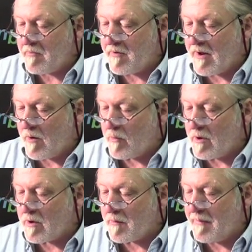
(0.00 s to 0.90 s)
And now
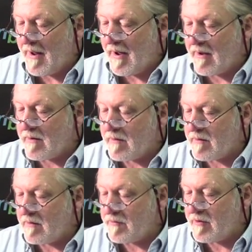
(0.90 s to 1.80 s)
work back,
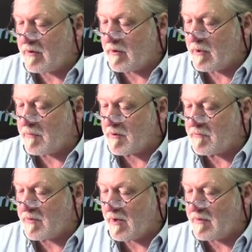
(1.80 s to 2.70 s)
continually
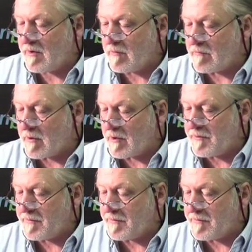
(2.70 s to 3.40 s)
rotating the rod.